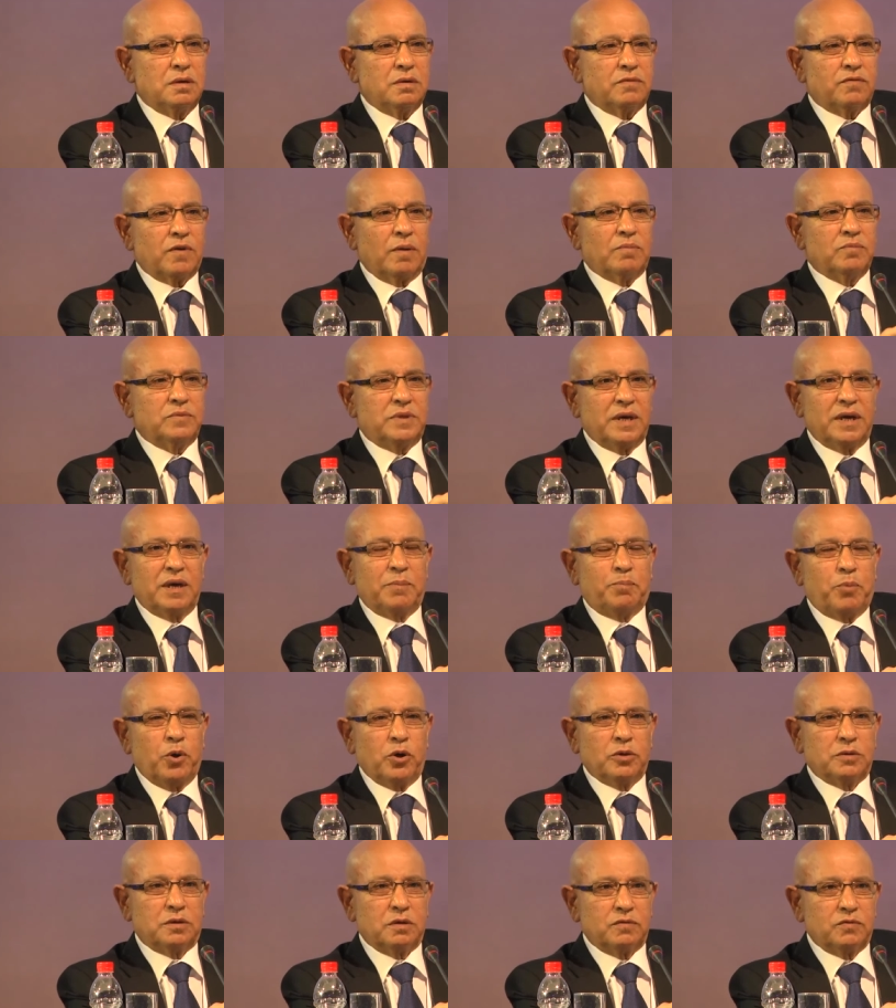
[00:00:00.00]
From their
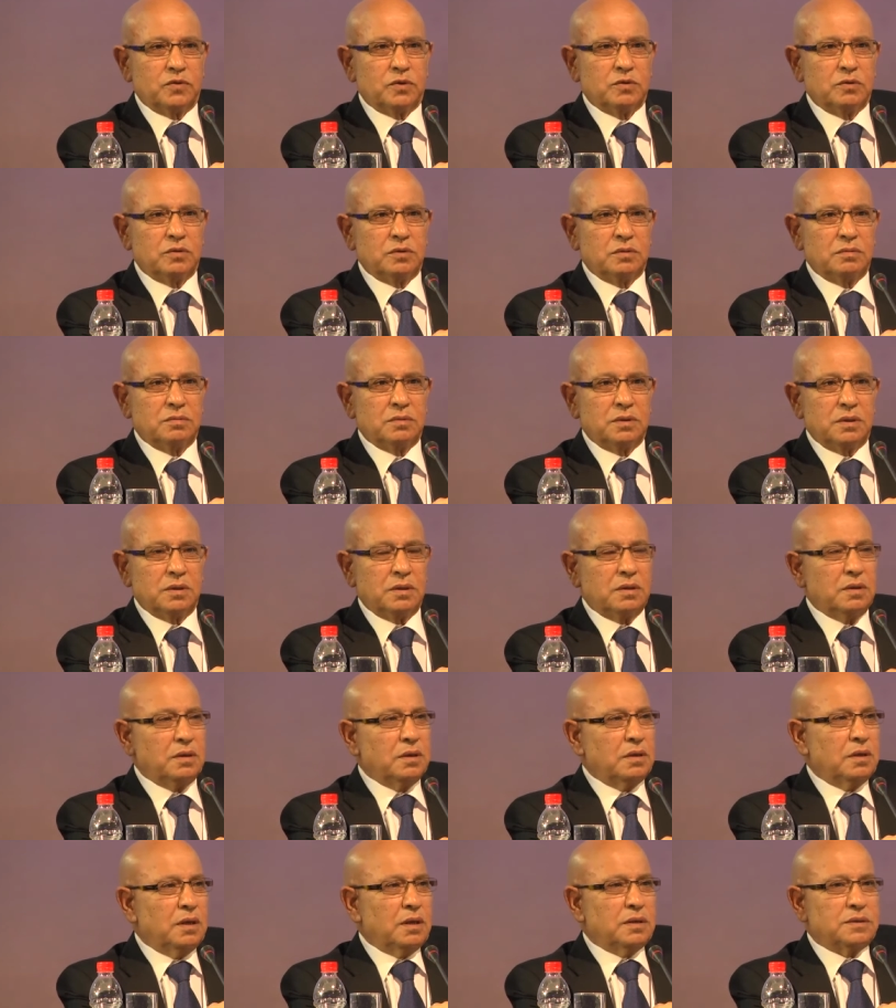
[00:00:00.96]
point of view,
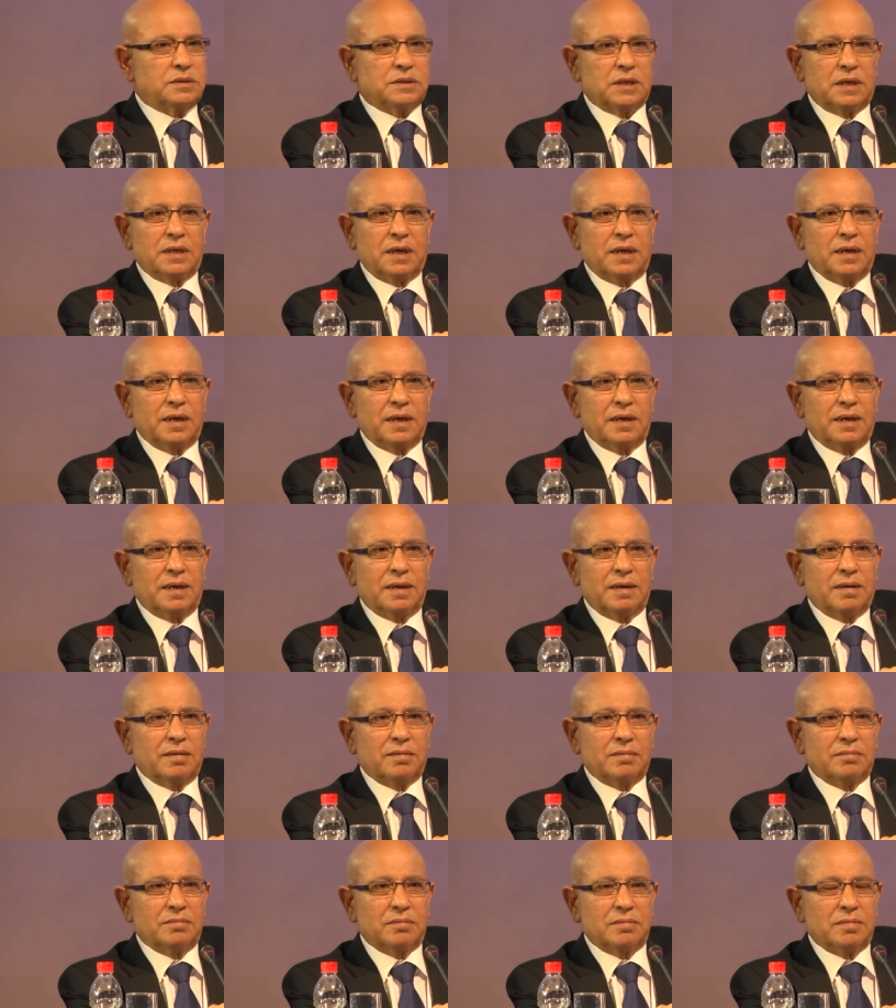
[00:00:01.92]
it's
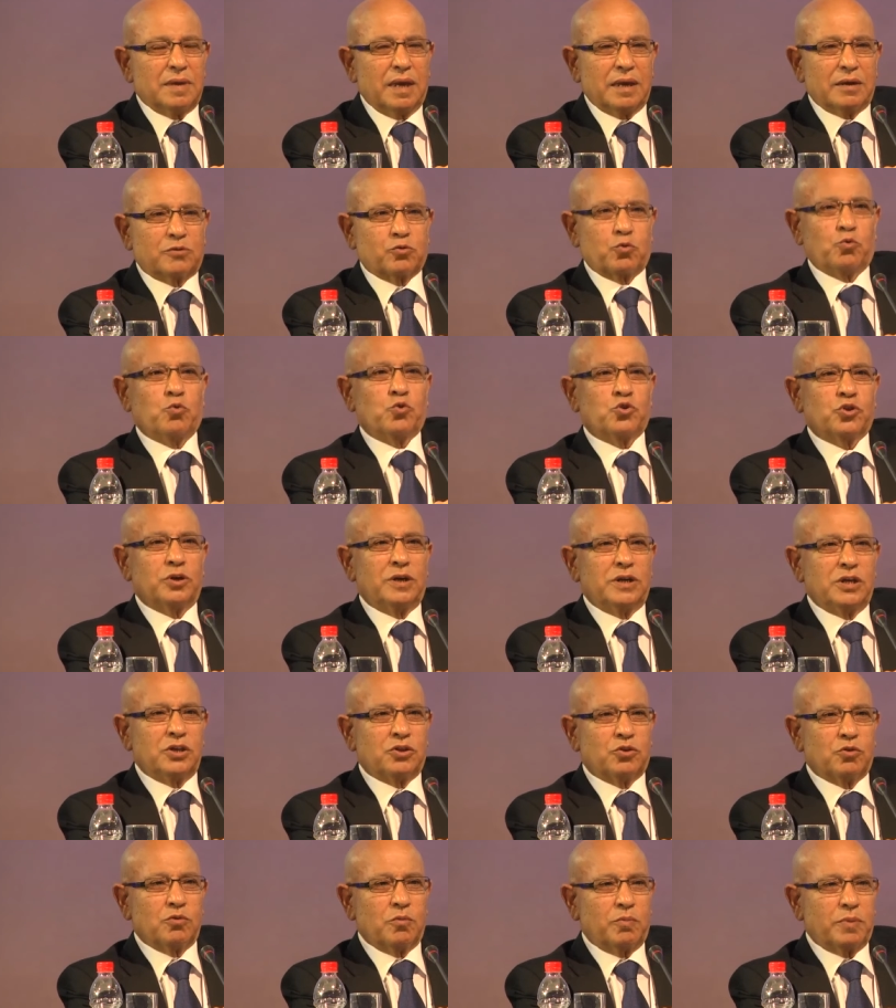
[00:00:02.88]
a crucial
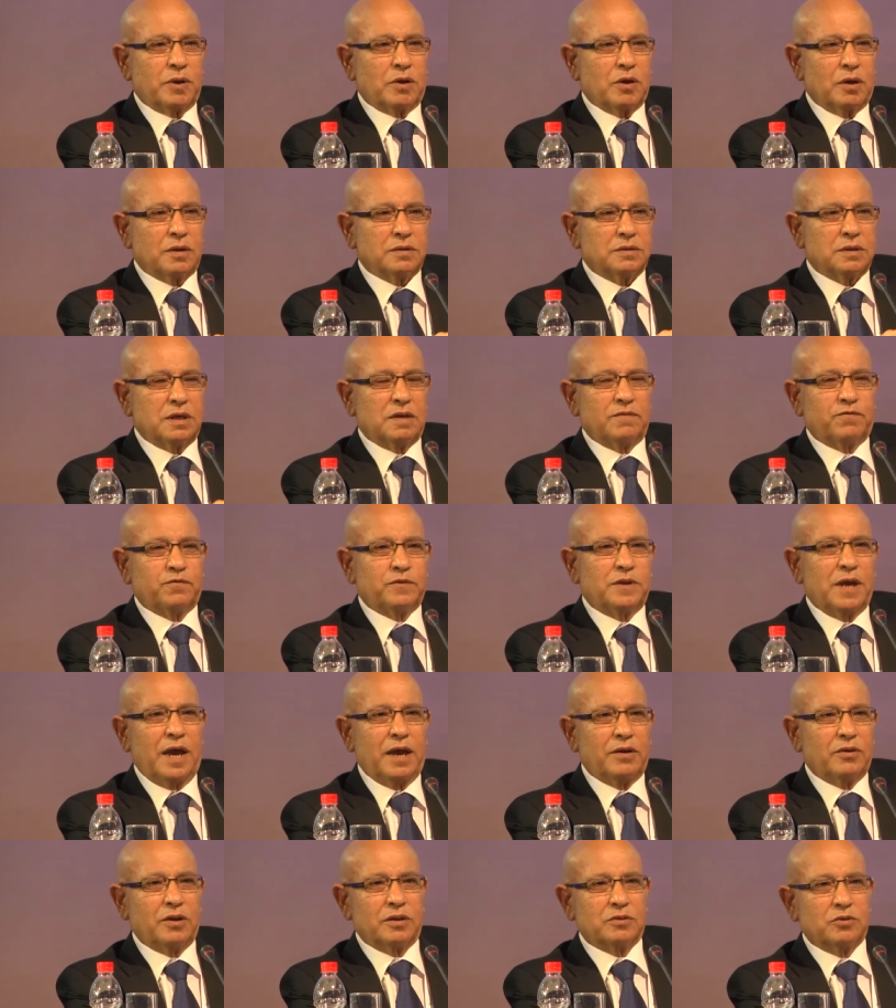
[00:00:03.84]
issue, because if
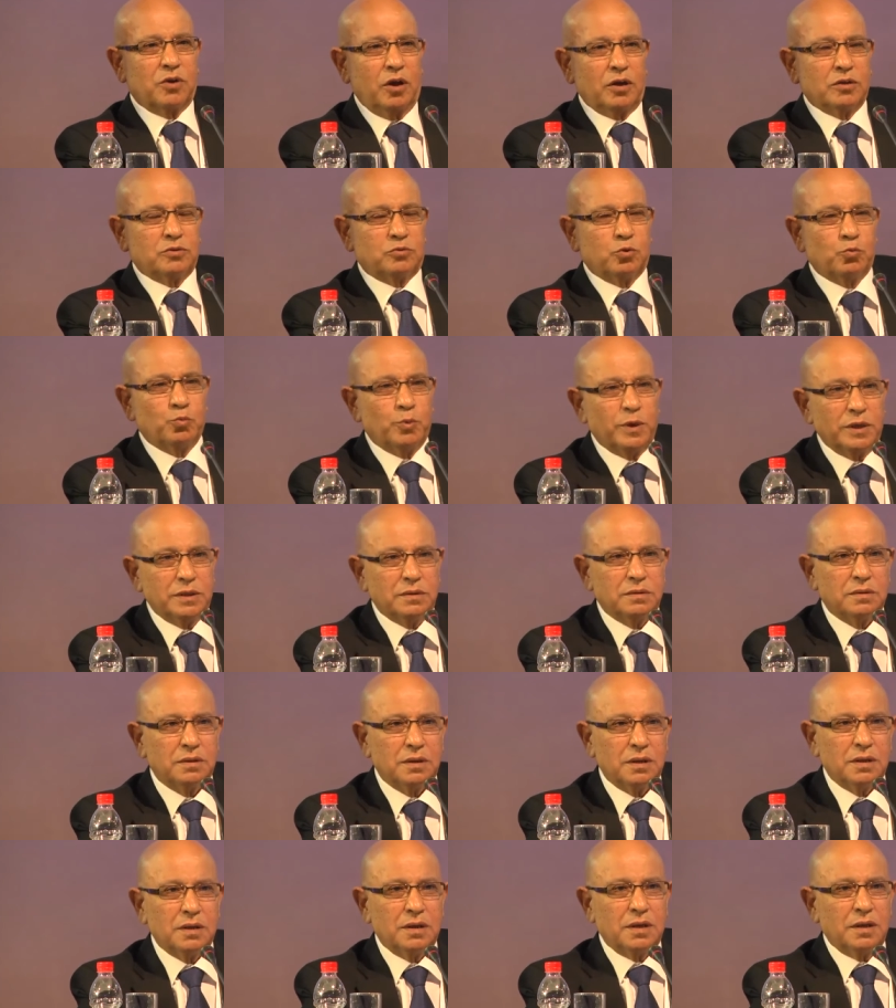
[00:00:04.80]
they are not going to
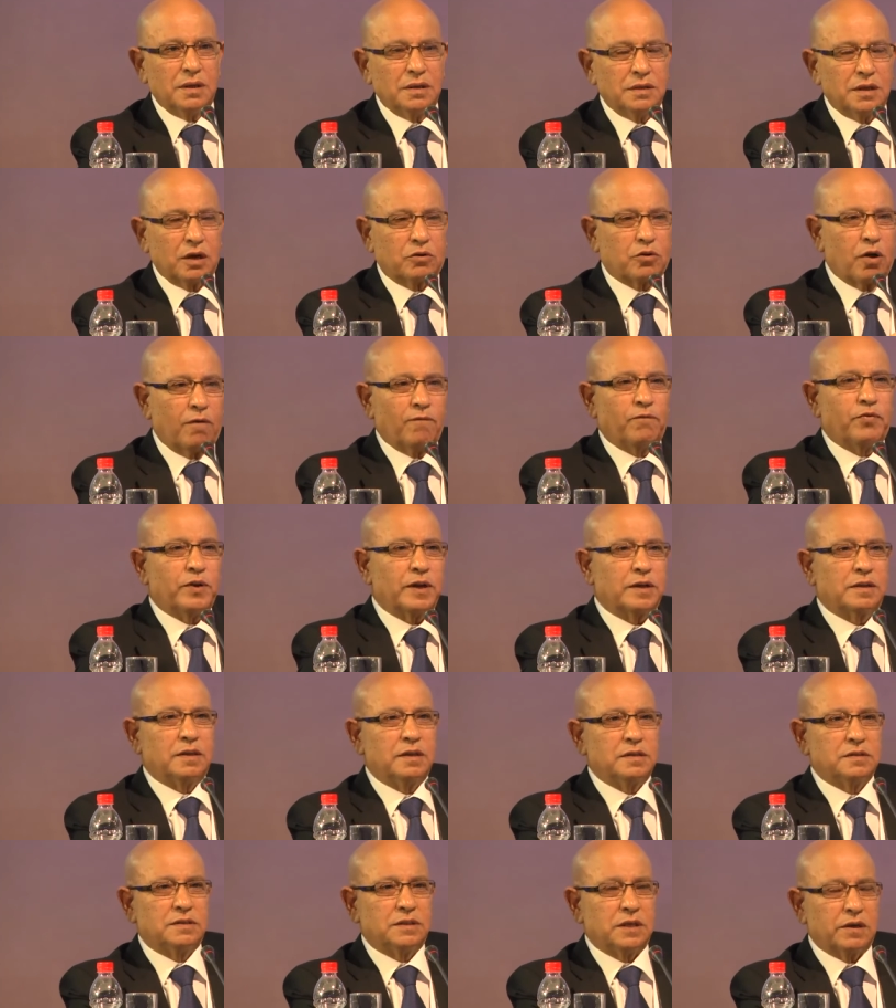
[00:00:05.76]
win the
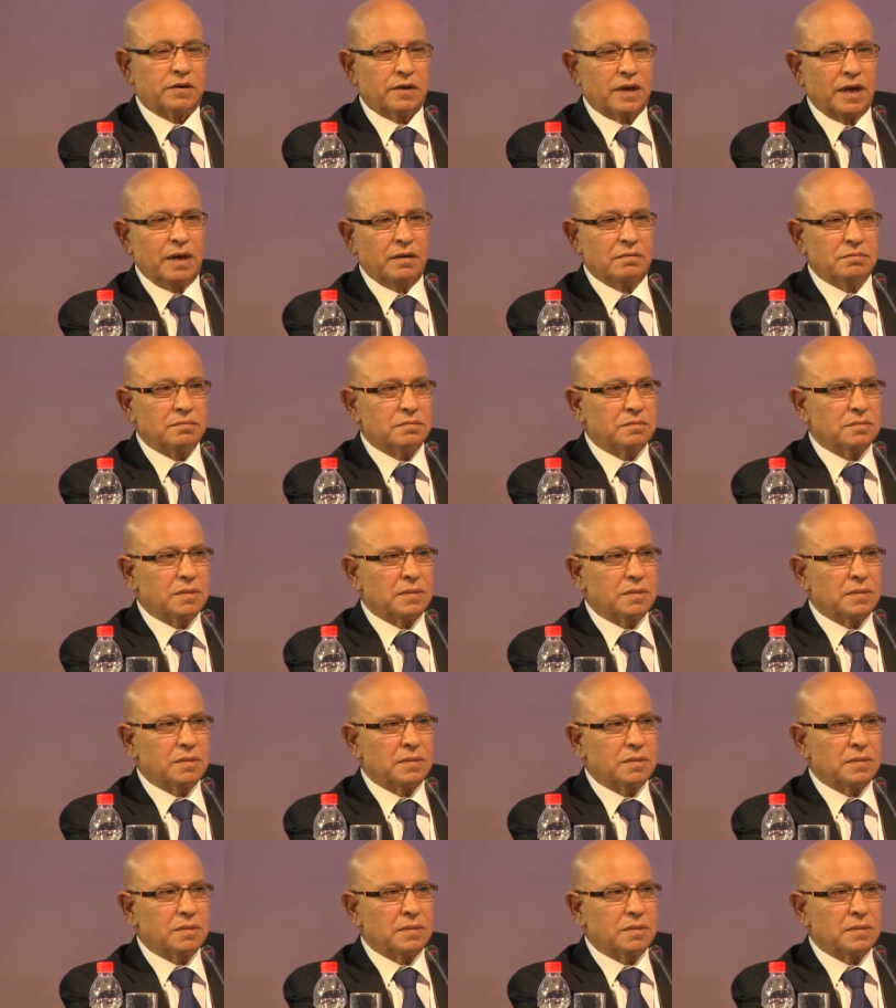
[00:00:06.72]
conflict in Syria,